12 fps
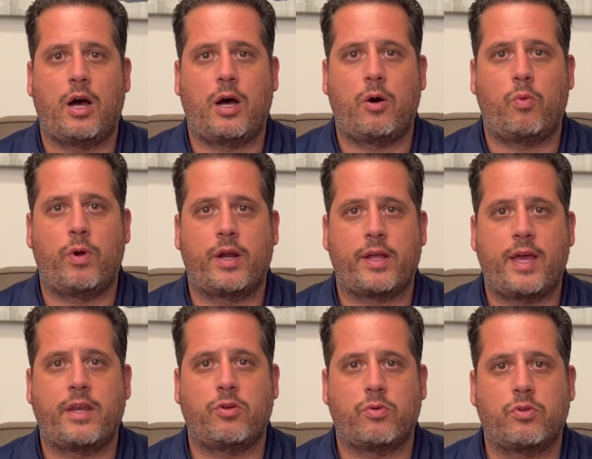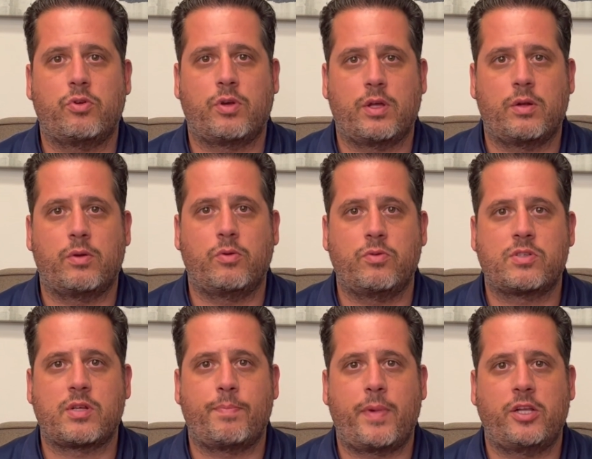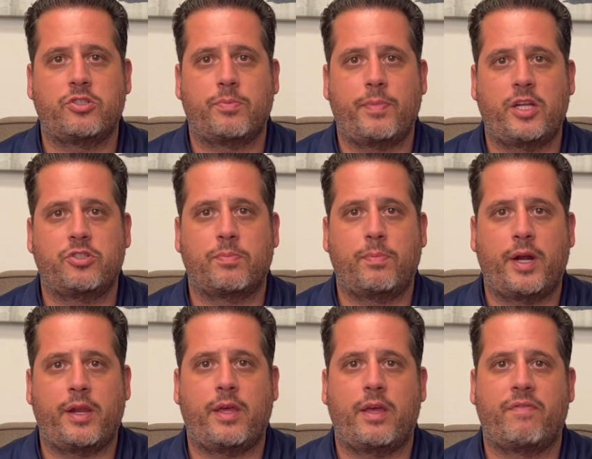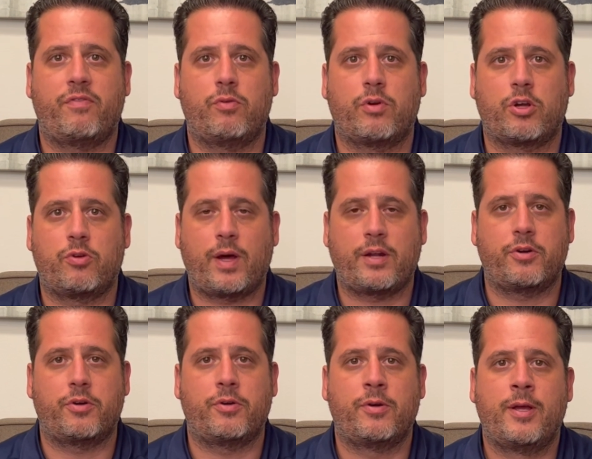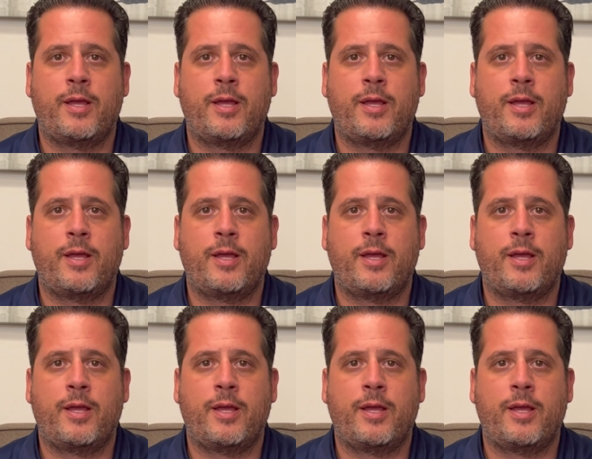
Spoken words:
where again you can lose some major money if you're a creditor